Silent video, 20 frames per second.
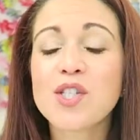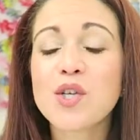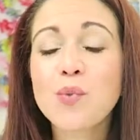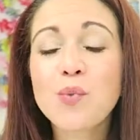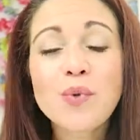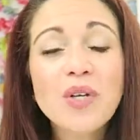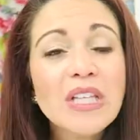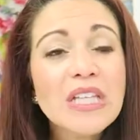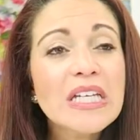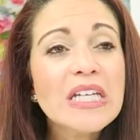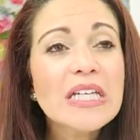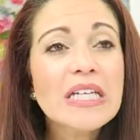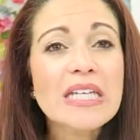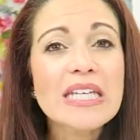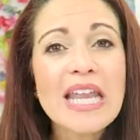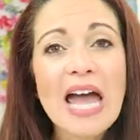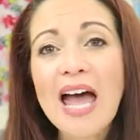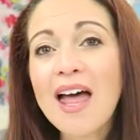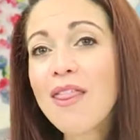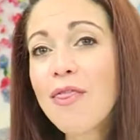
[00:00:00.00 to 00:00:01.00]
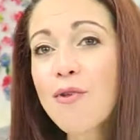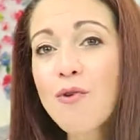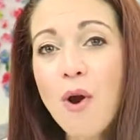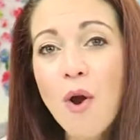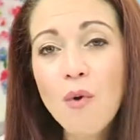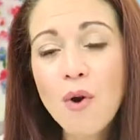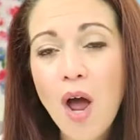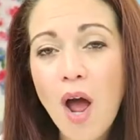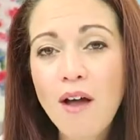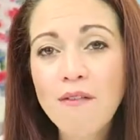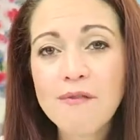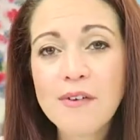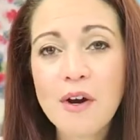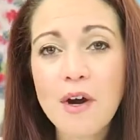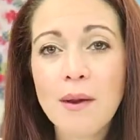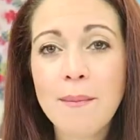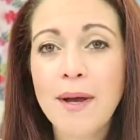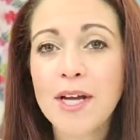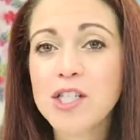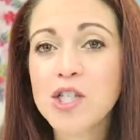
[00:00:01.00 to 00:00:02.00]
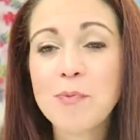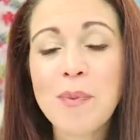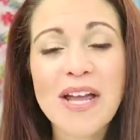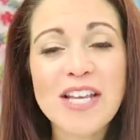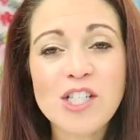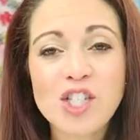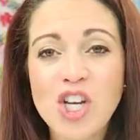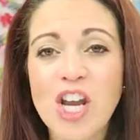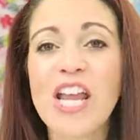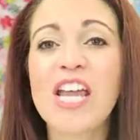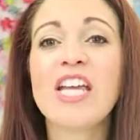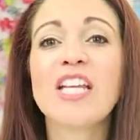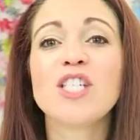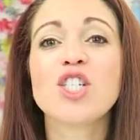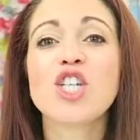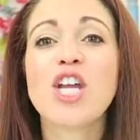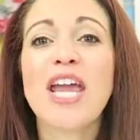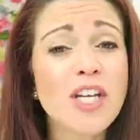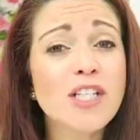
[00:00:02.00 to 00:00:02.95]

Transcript: They're really not thrown off very much by change,